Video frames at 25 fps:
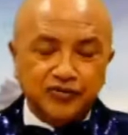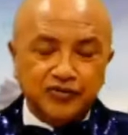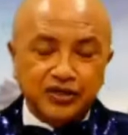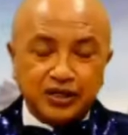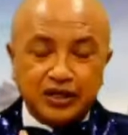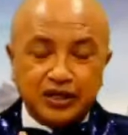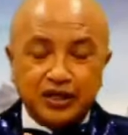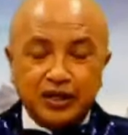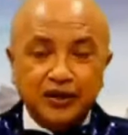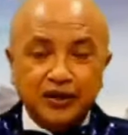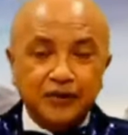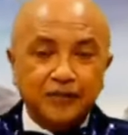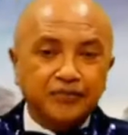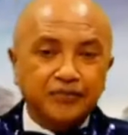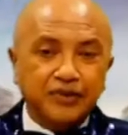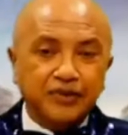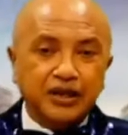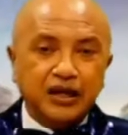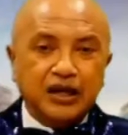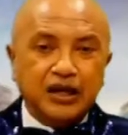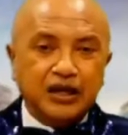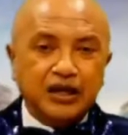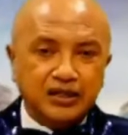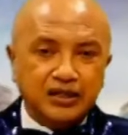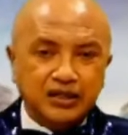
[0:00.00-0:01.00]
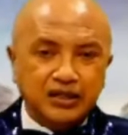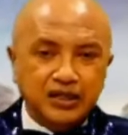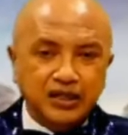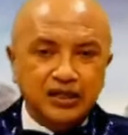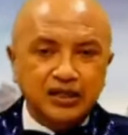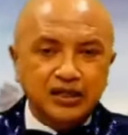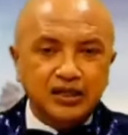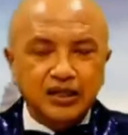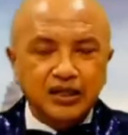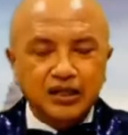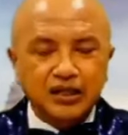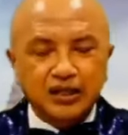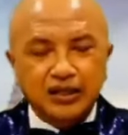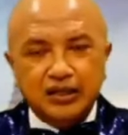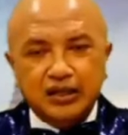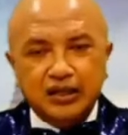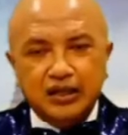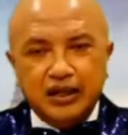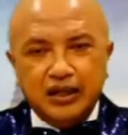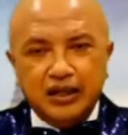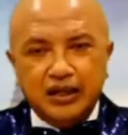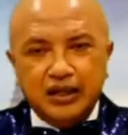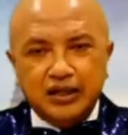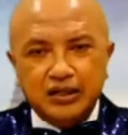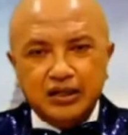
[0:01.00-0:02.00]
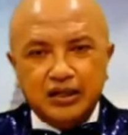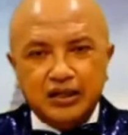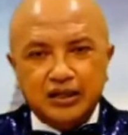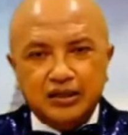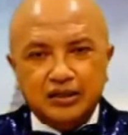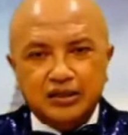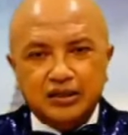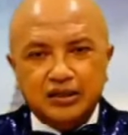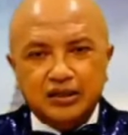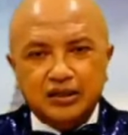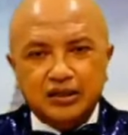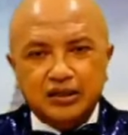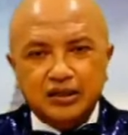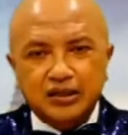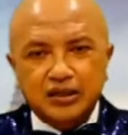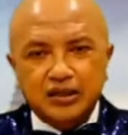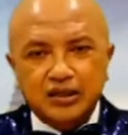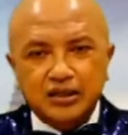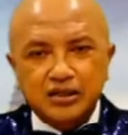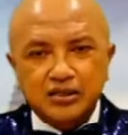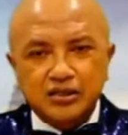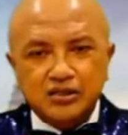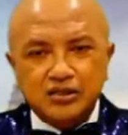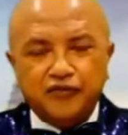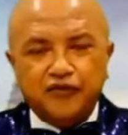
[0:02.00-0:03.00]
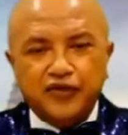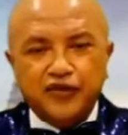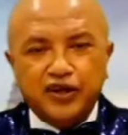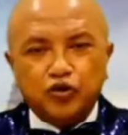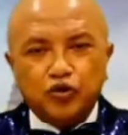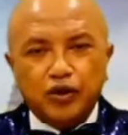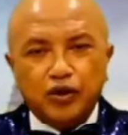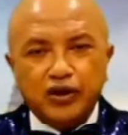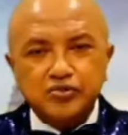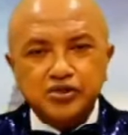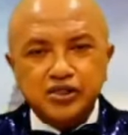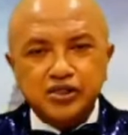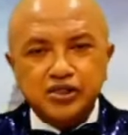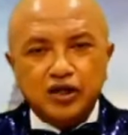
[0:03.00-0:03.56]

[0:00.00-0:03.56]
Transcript: So it was gifted in synagogues.